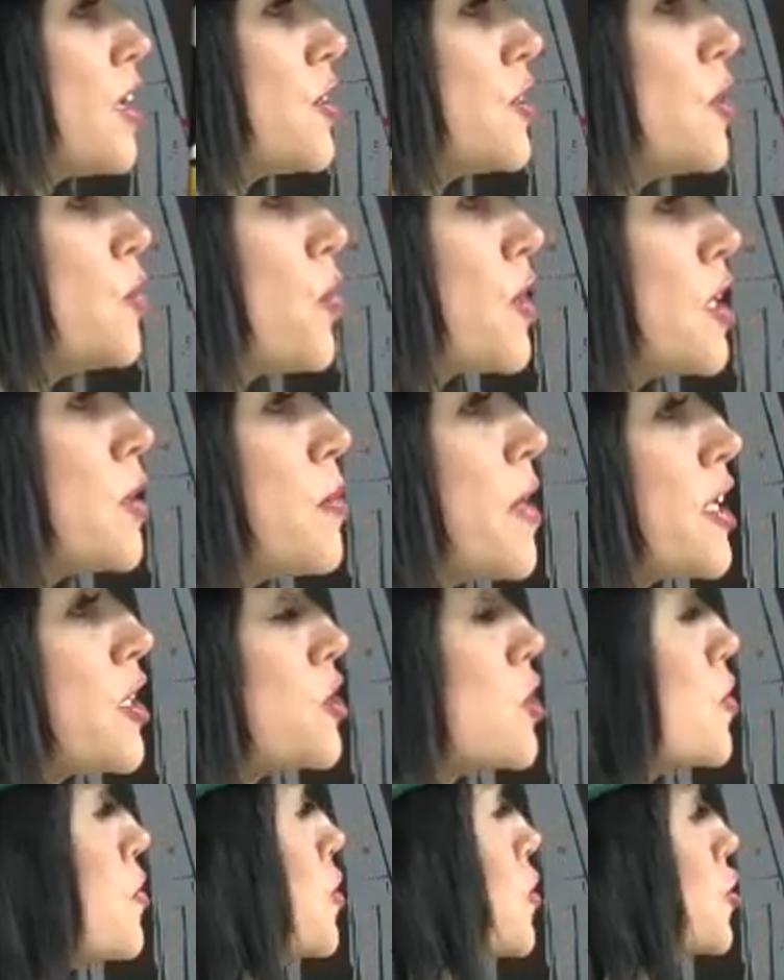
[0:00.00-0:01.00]
you want to make
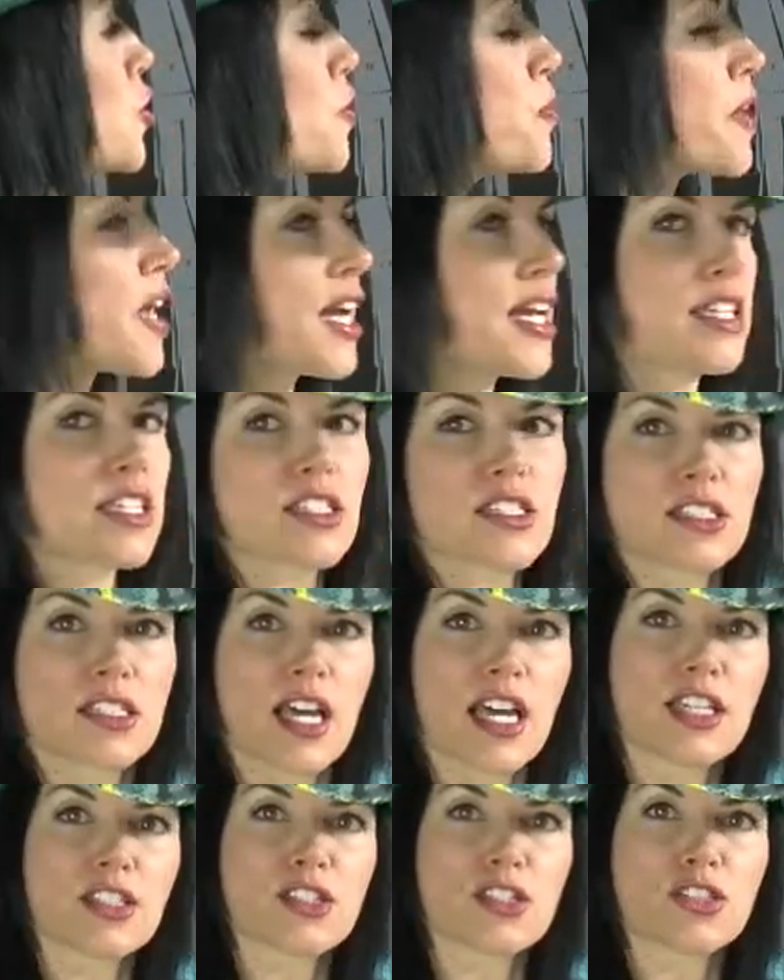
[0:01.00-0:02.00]
sure that your paint is
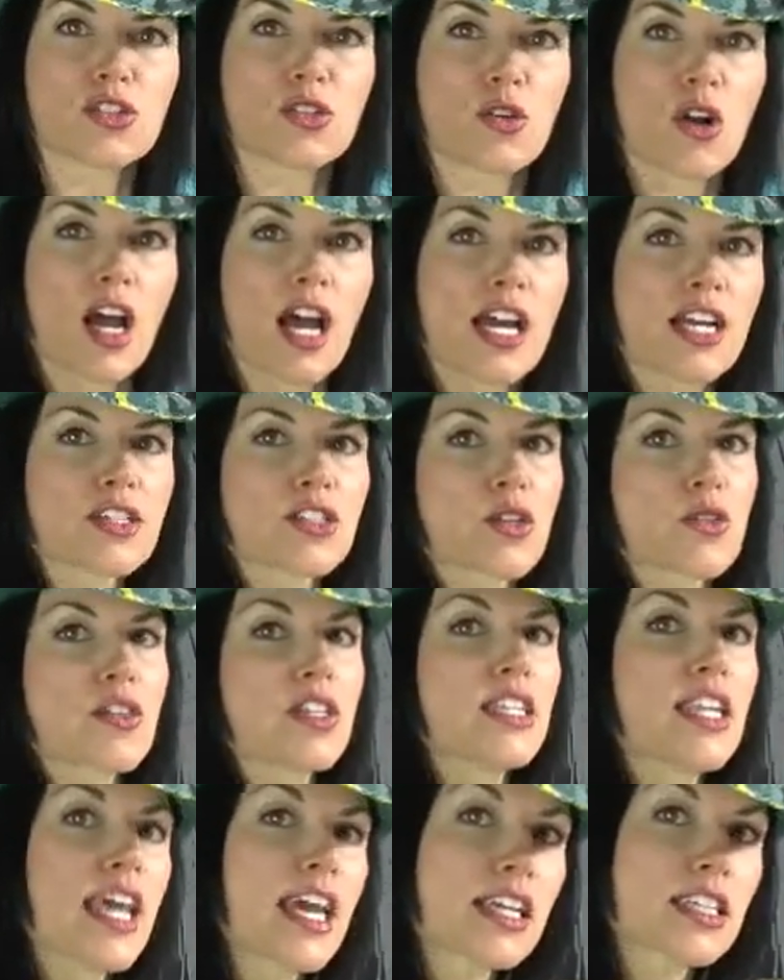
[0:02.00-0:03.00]
nice and dry, so the
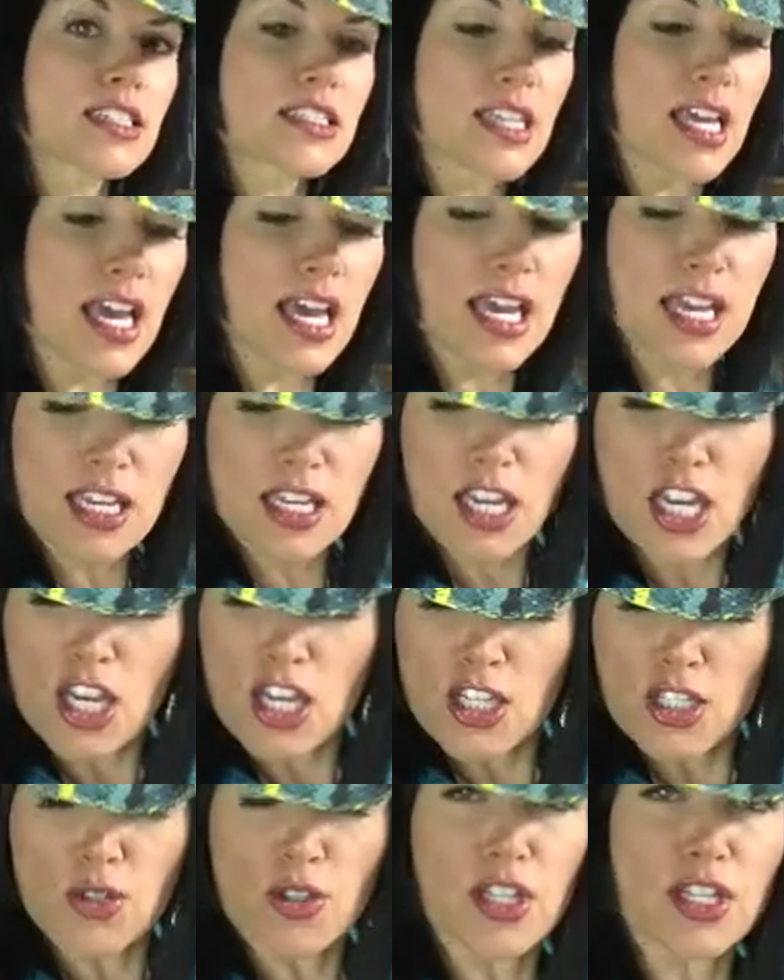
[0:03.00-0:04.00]
next day
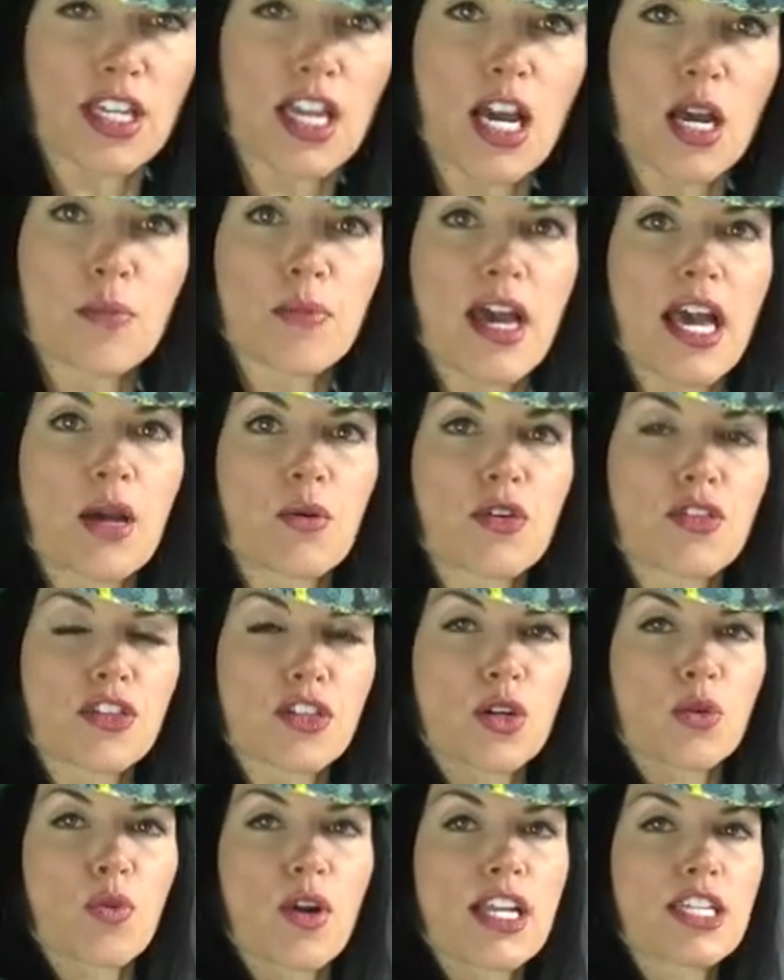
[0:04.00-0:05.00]
you can come back with an
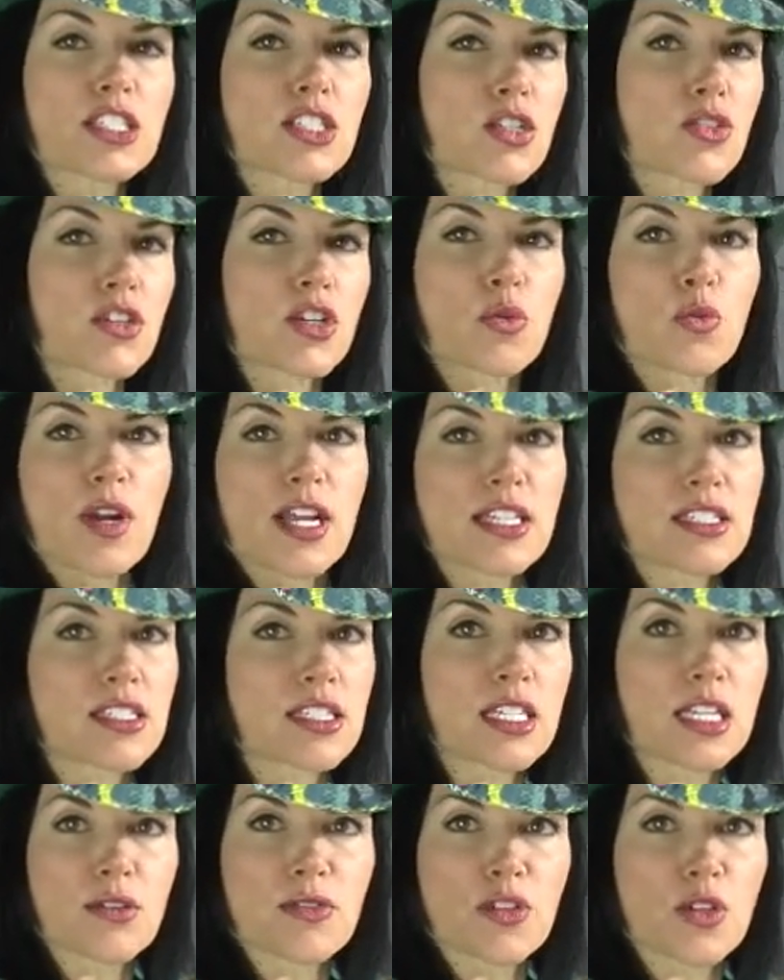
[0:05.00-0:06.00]
eraser and erase
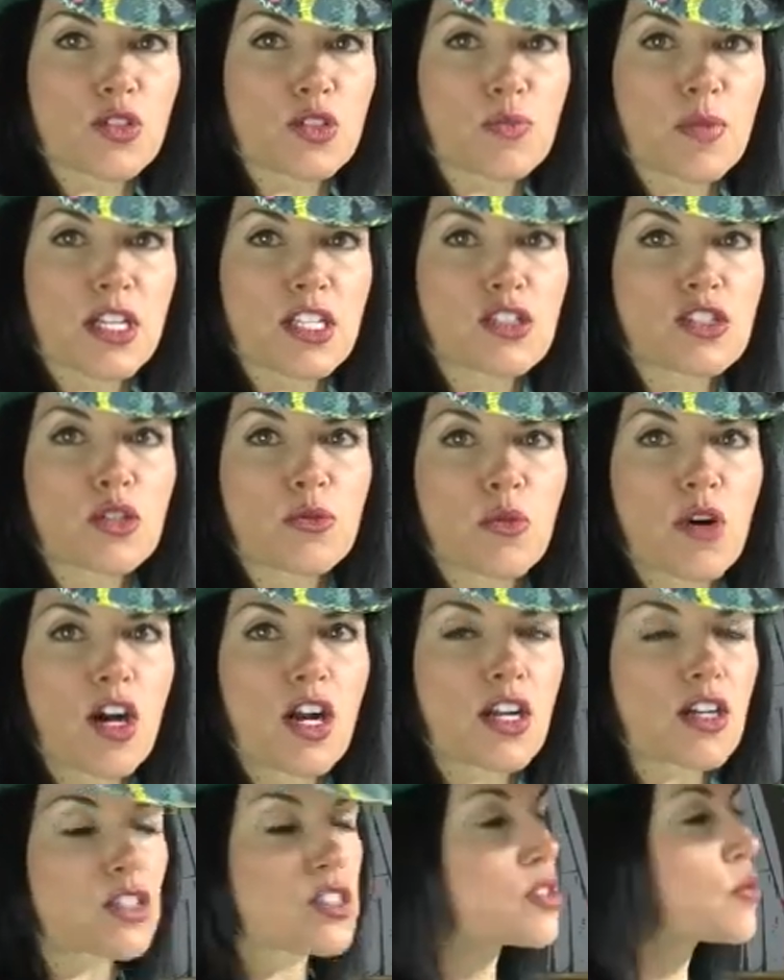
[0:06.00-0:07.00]
any of those pencil marks